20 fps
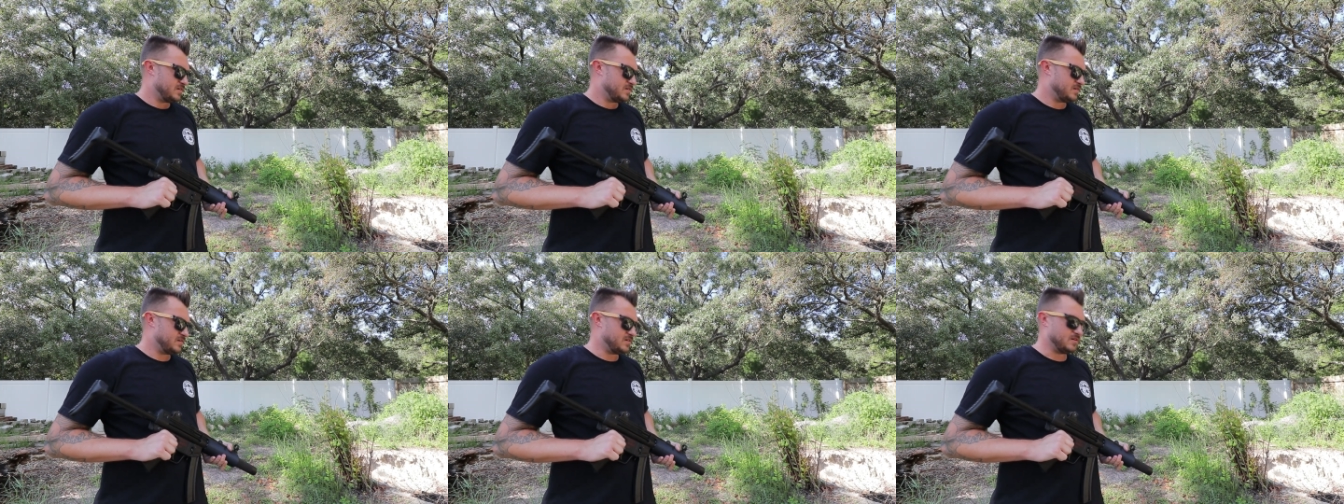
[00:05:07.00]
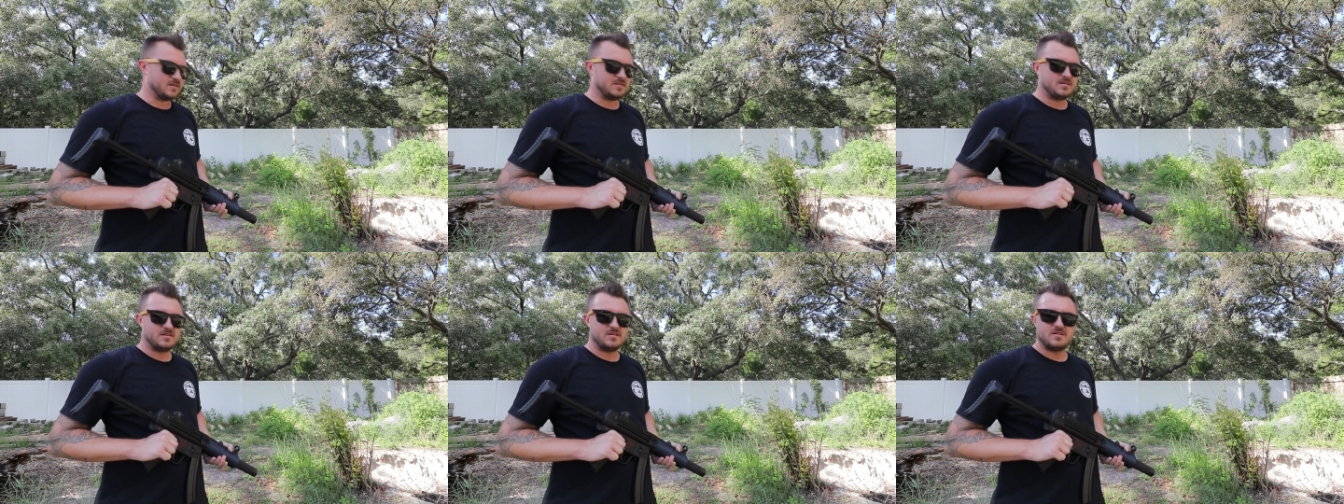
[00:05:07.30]

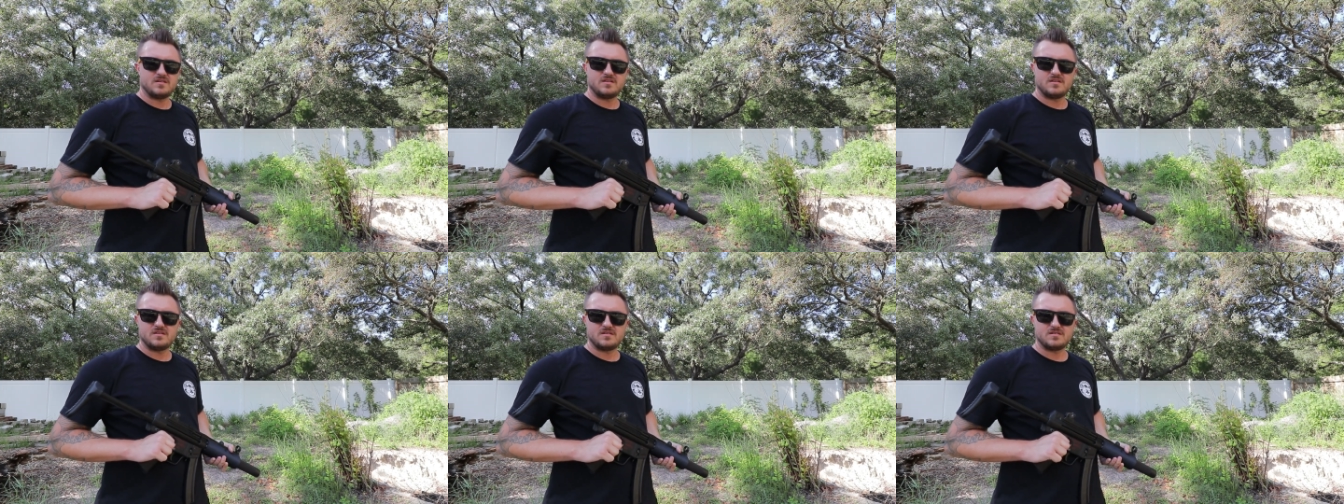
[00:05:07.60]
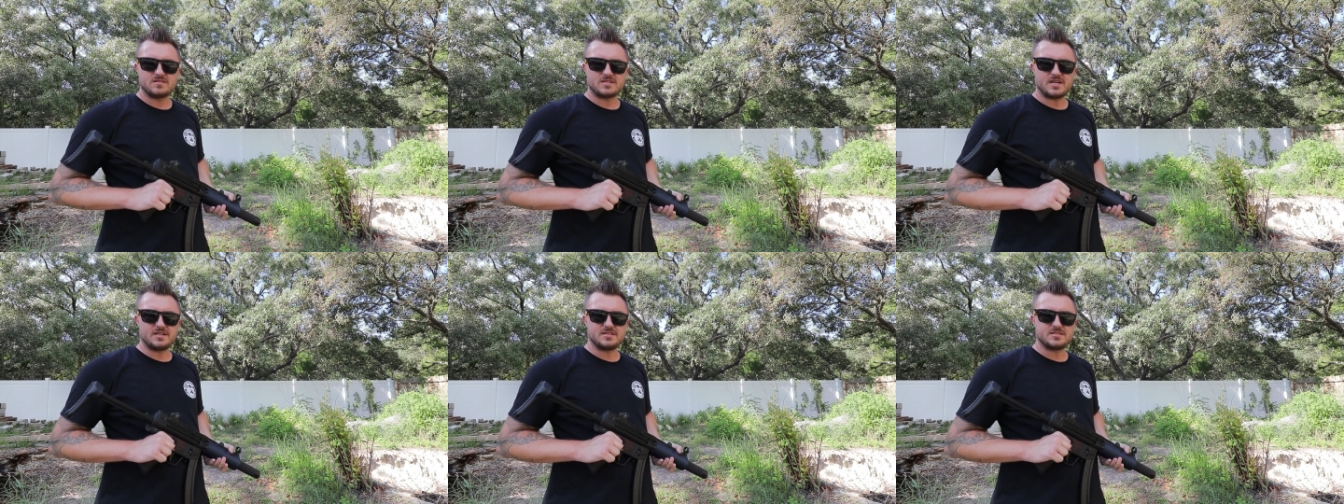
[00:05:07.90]
huh
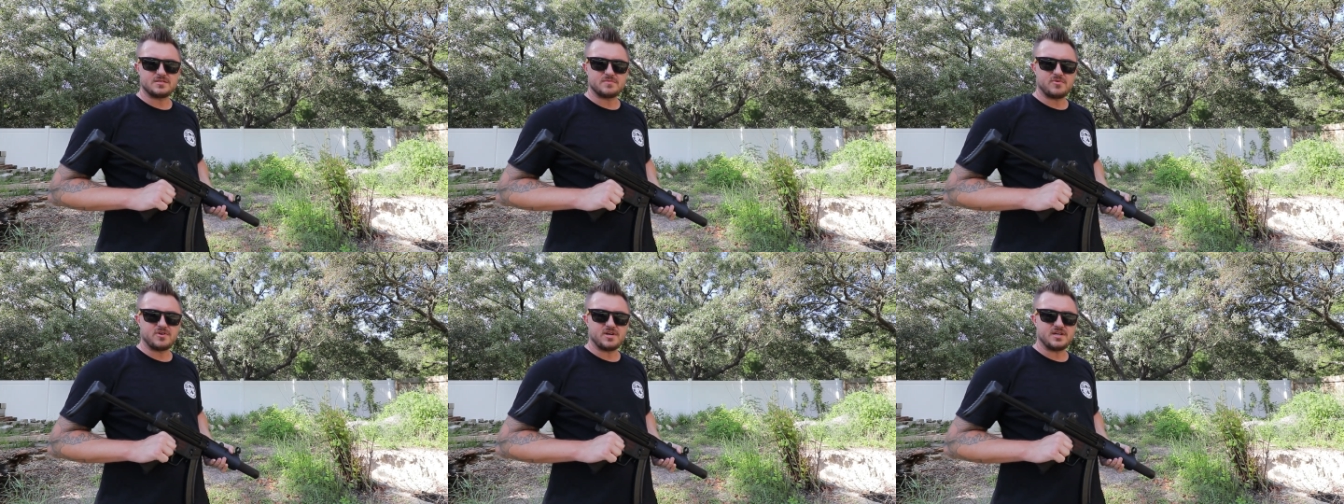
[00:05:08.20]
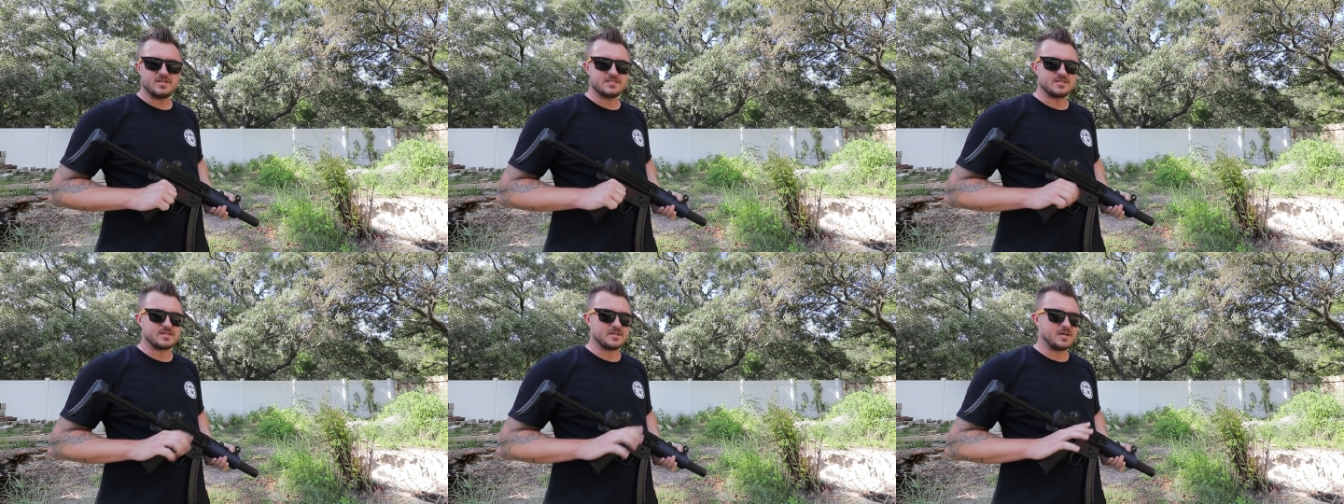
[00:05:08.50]
it's kind of
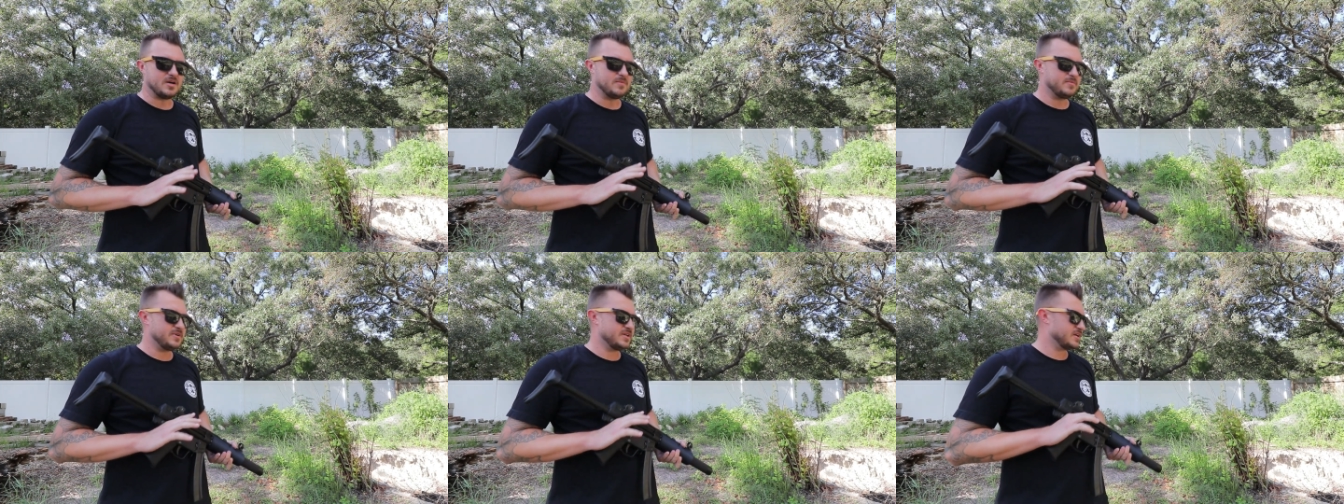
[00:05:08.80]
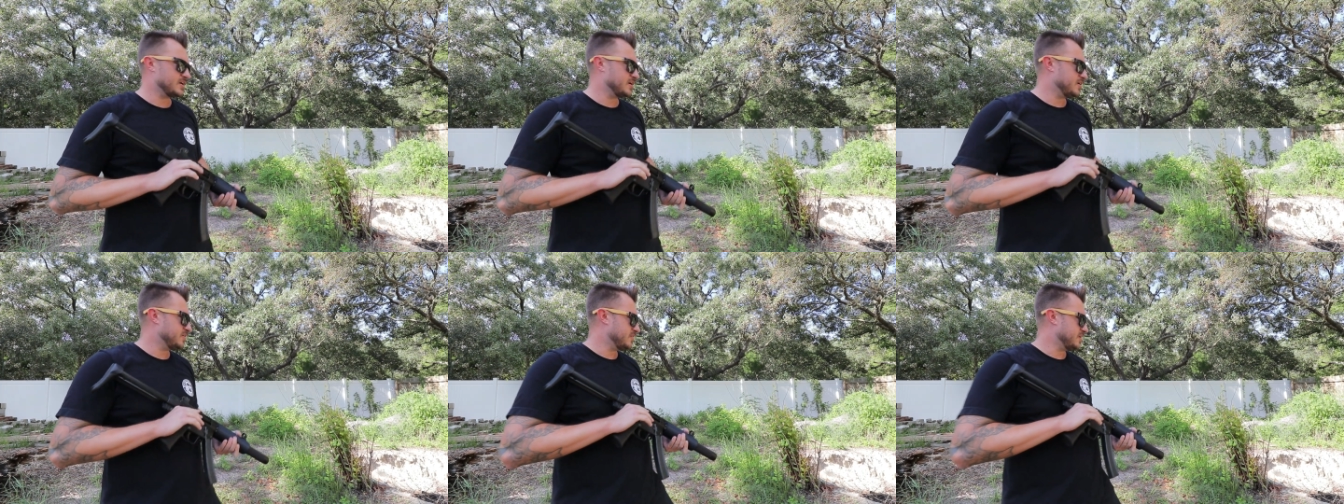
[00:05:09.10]
surprising. I'm
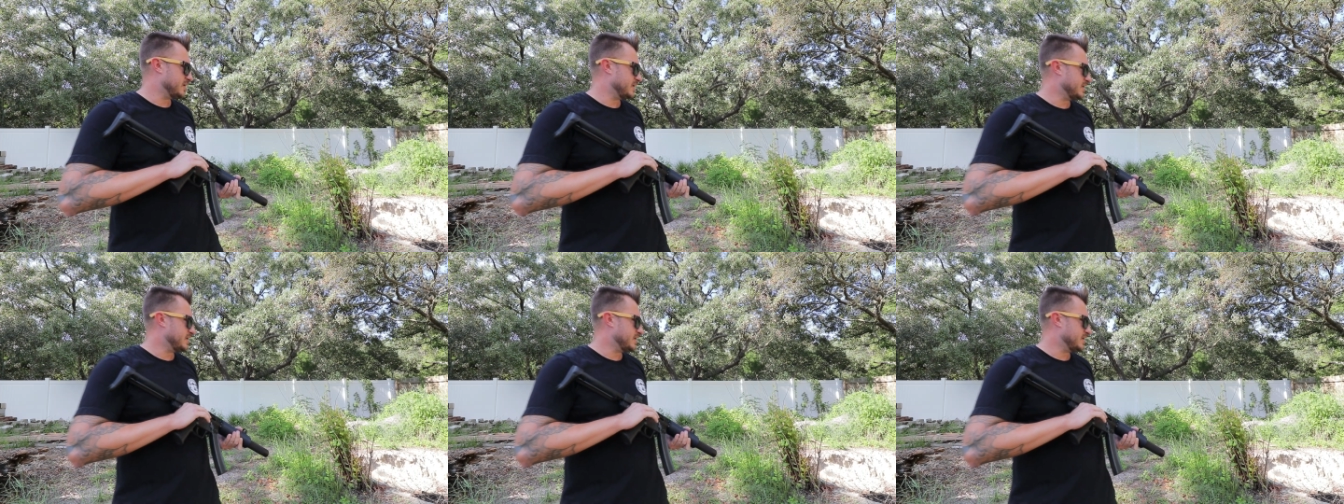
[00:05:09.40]
gonna go